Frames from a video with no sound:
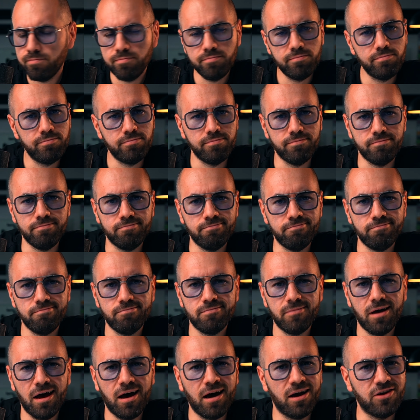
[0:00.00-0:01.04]
Mmm,
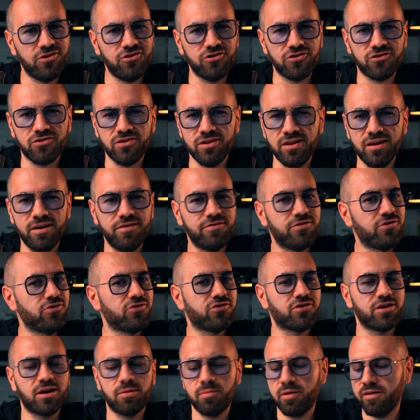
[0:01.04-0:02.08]
I just love to
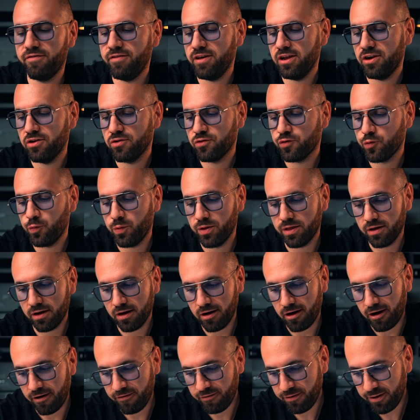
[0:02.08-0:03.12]
start my videos with a
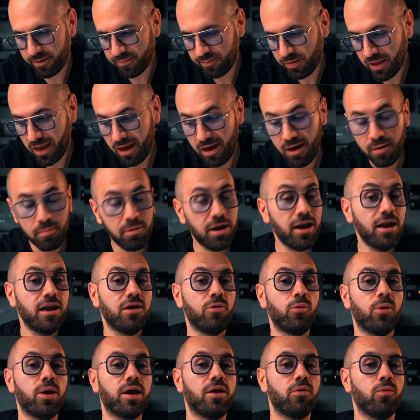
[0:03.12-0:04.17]
coffee. But
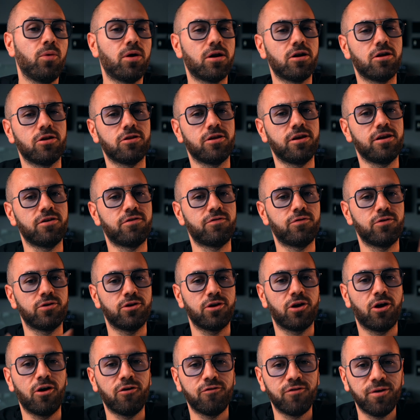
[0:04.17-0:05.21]
anyway, we're not here for the
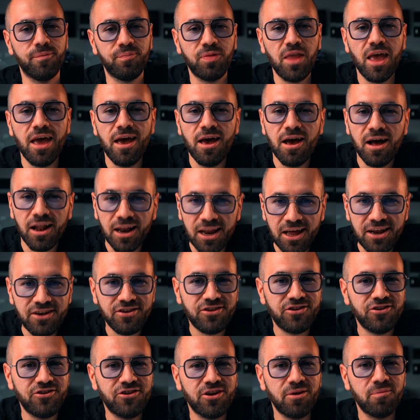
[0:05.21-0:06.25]
coffee.
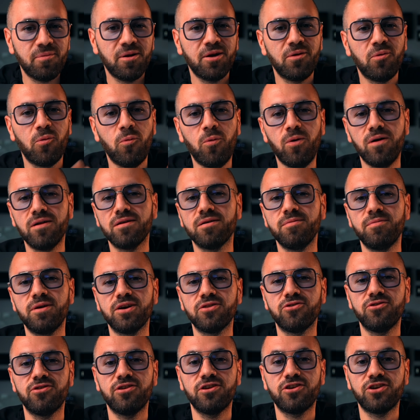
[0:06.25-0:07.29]
Ladies and gentlemen, welcome back
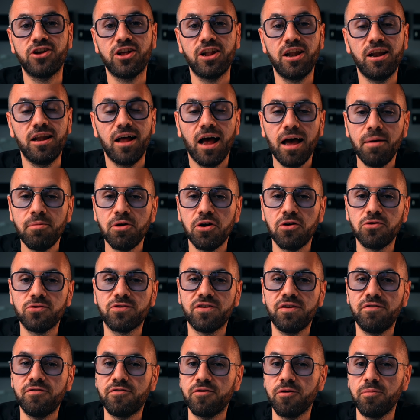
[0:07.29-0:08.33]
to the channel. I'm your host
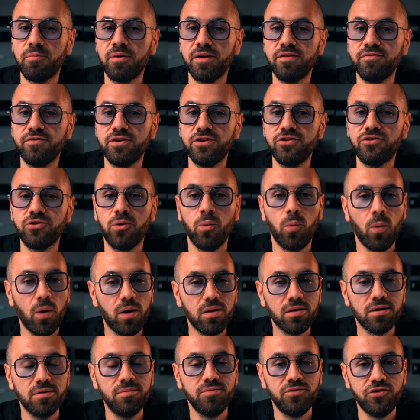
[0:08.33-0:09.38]
Aaron from Pen Venture.
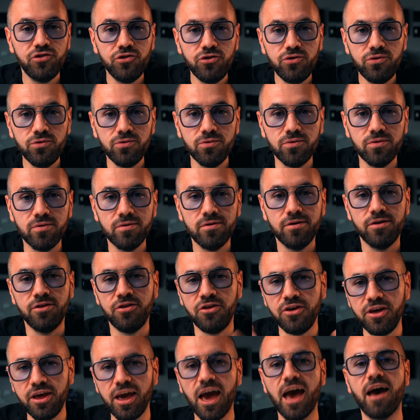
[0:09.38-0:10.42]
Welcome to
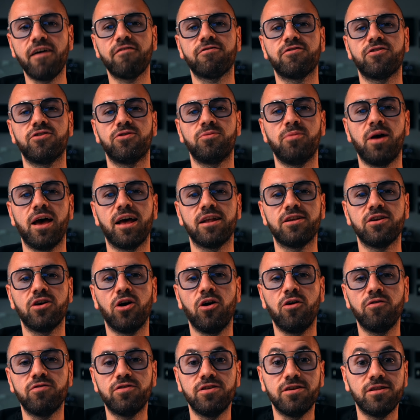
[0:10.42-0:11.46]
the aftermath
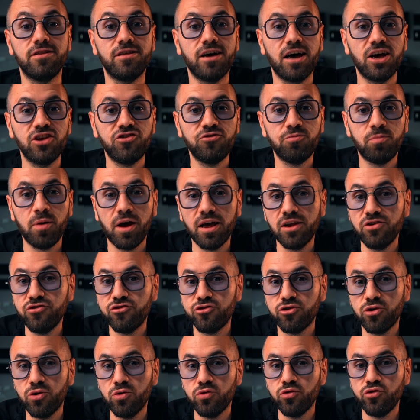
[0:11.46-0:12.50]
of the Dutch Pen
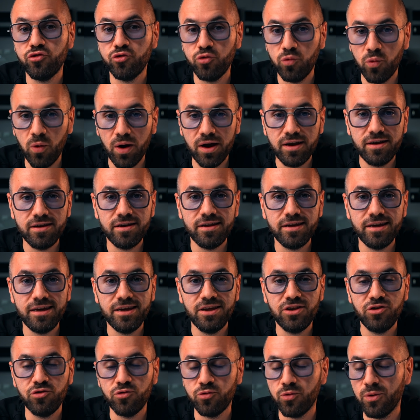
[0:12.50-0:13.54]
Show
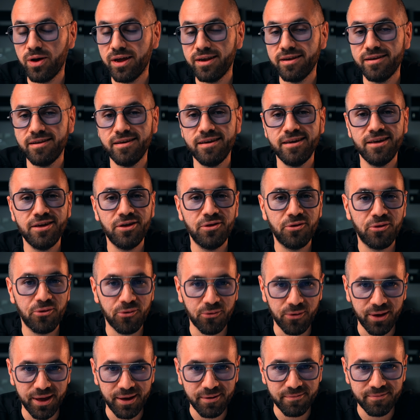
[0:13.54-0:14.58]

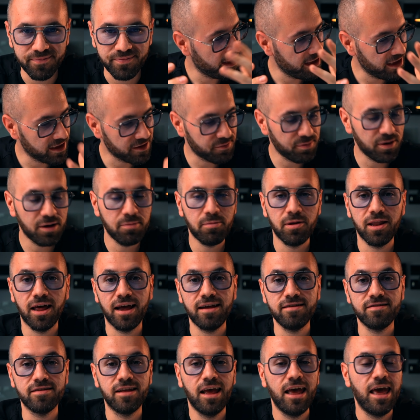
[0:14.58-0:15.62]
2023. It's been a
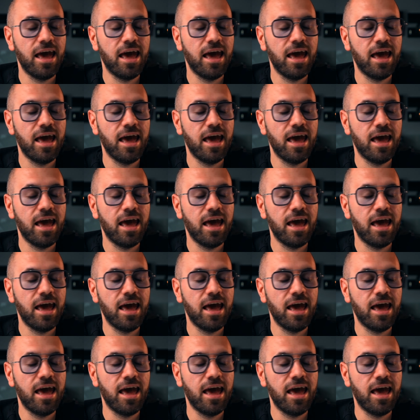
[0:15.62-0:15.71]
blast.